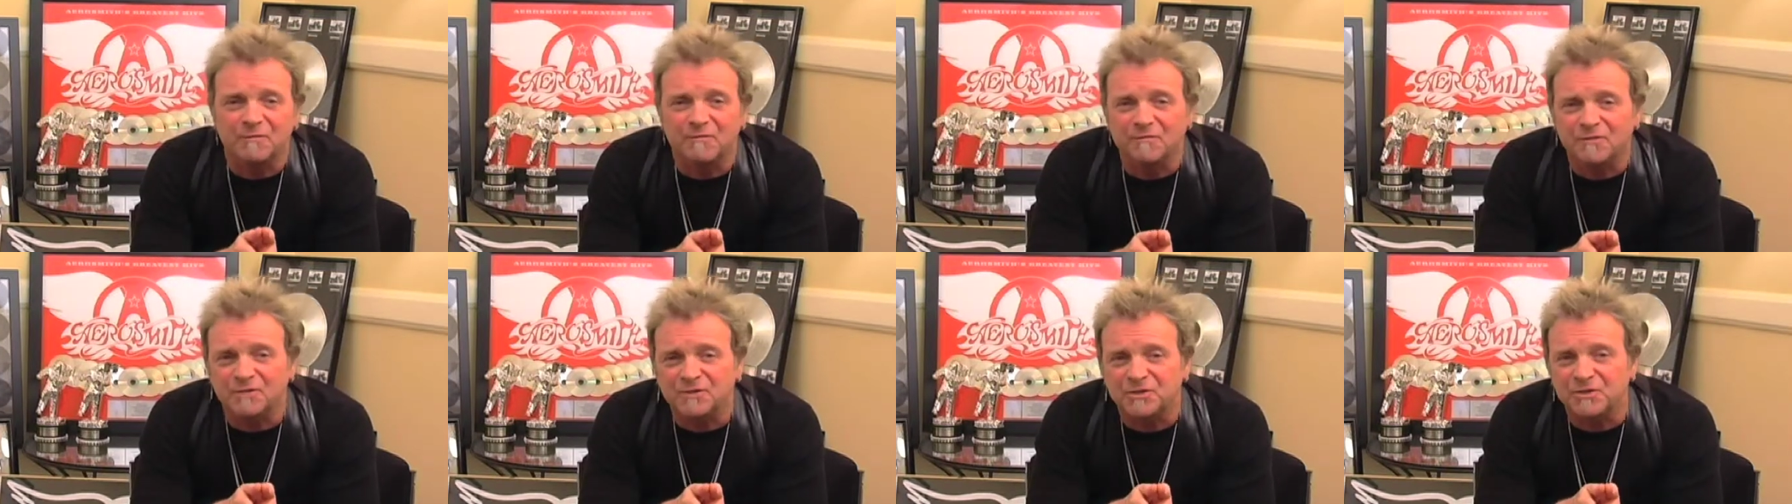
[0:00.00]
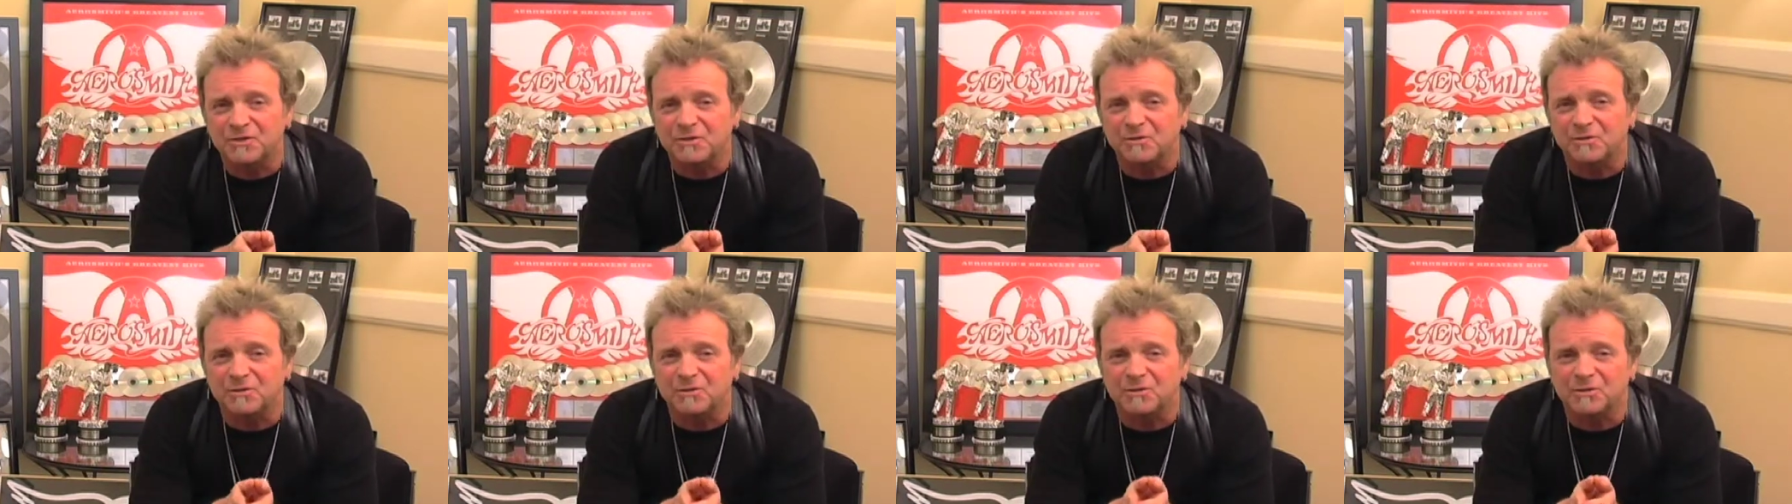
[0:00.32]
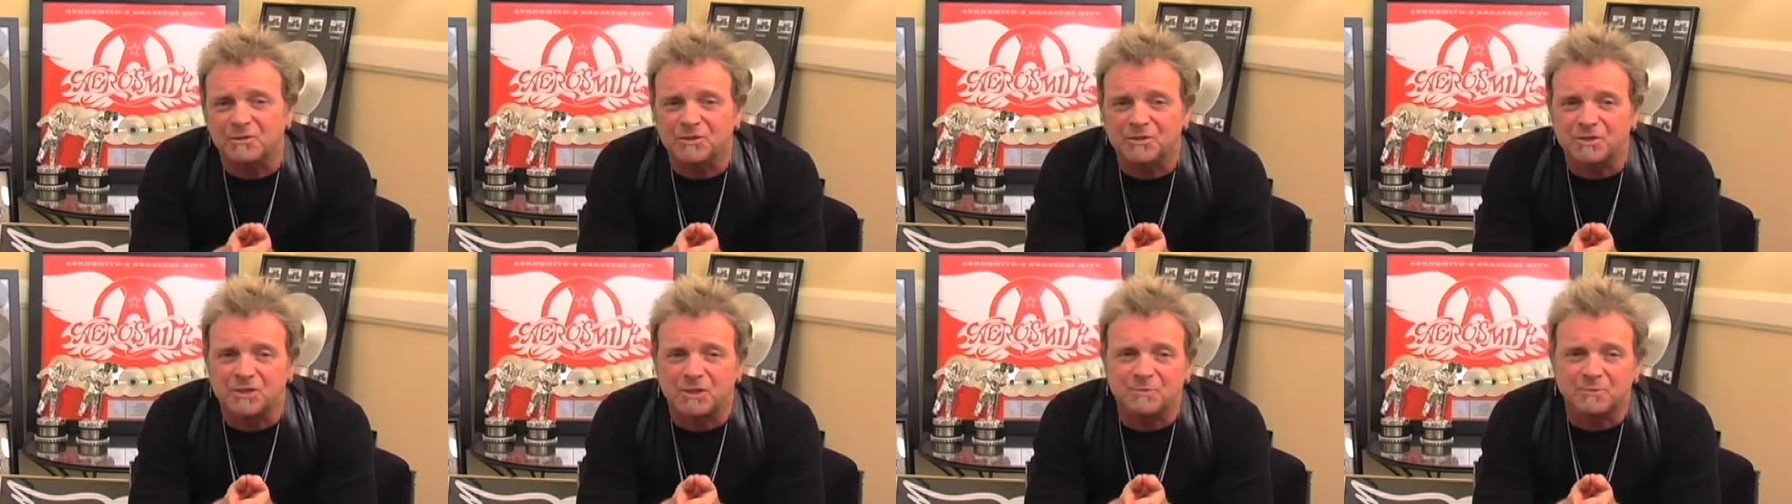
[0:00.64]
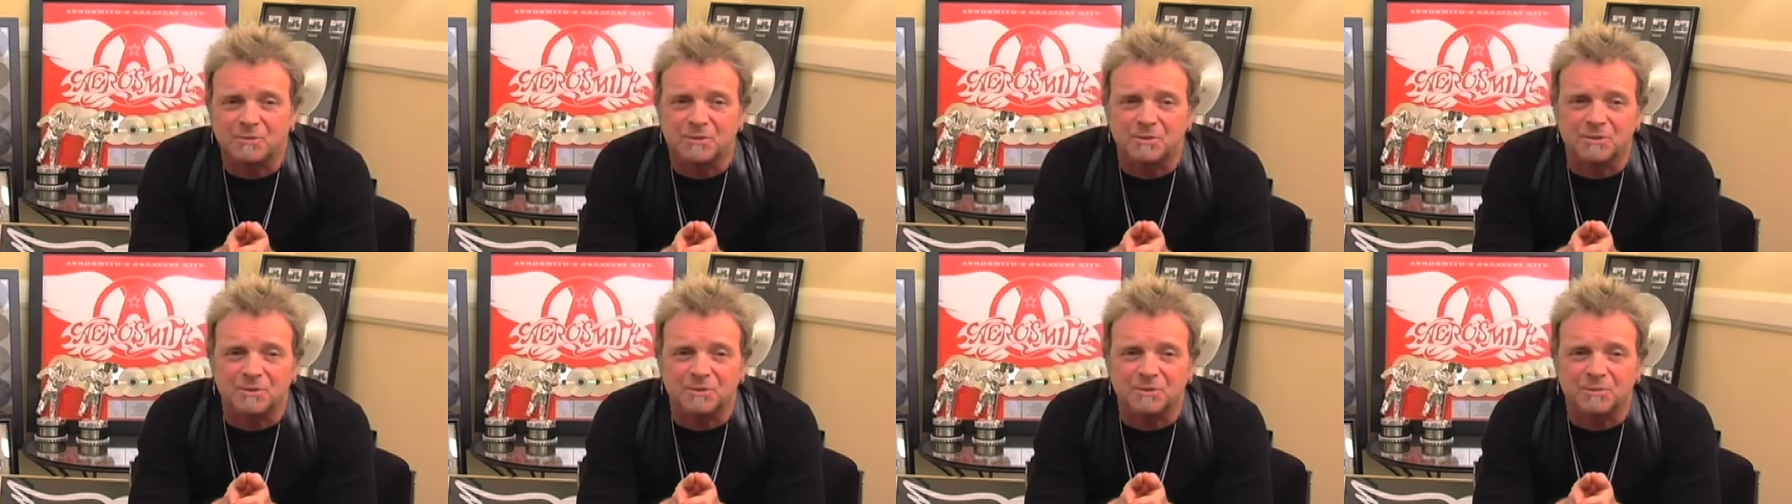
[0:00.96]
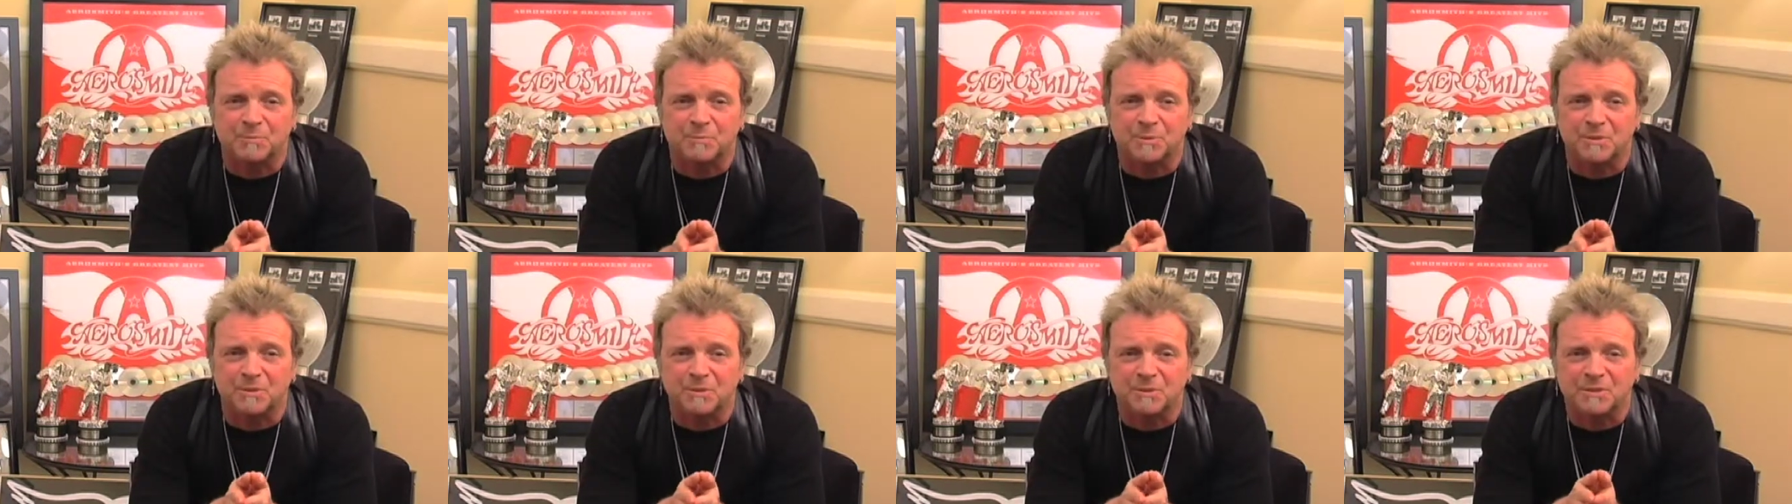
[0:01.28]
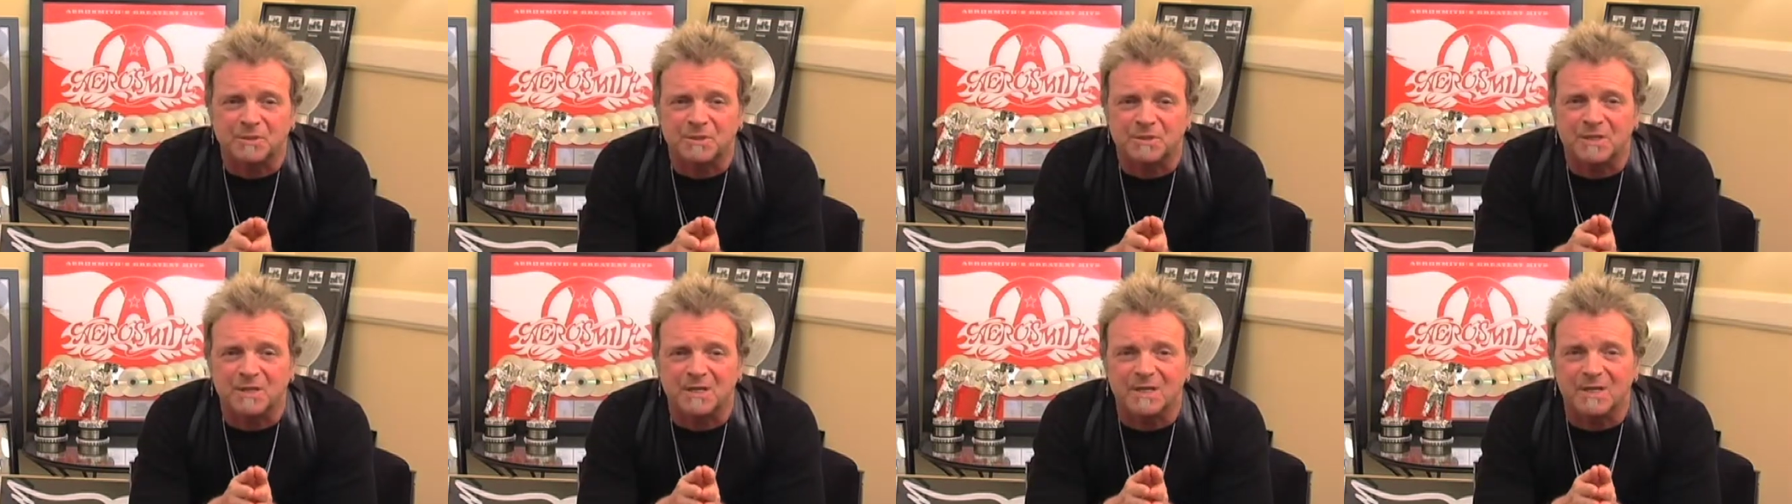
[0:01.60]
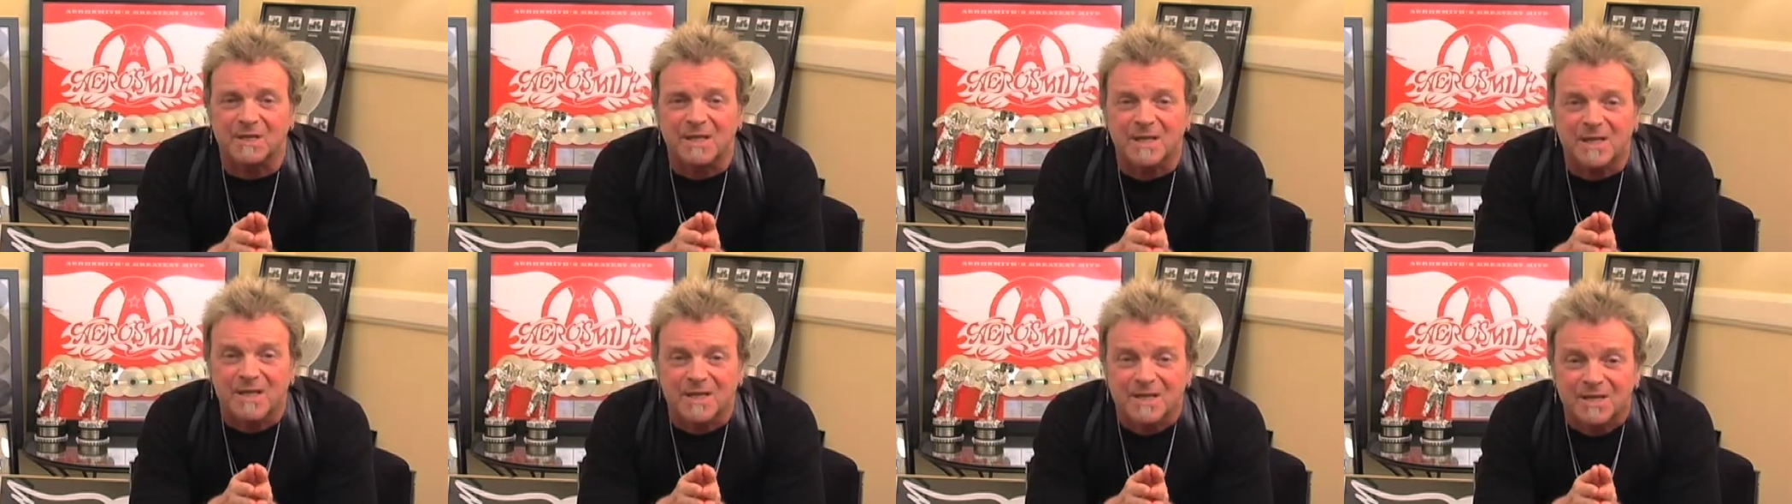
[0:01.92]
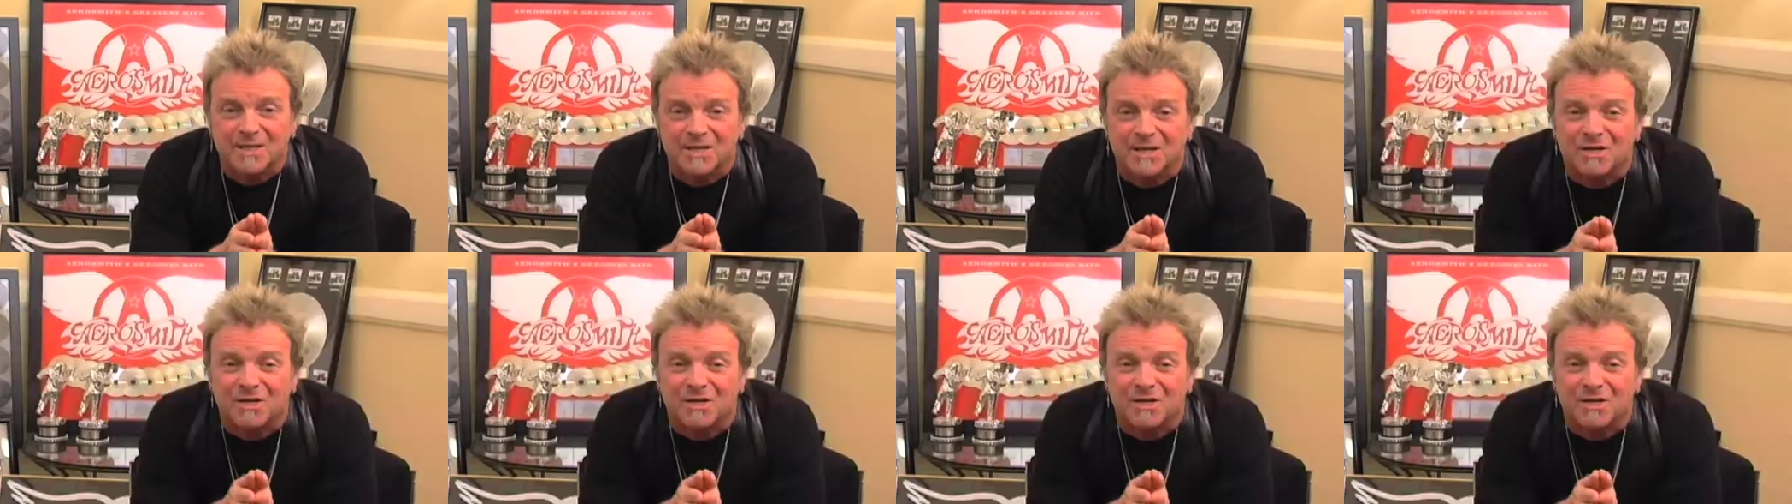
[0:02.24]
physical and substance abuse in the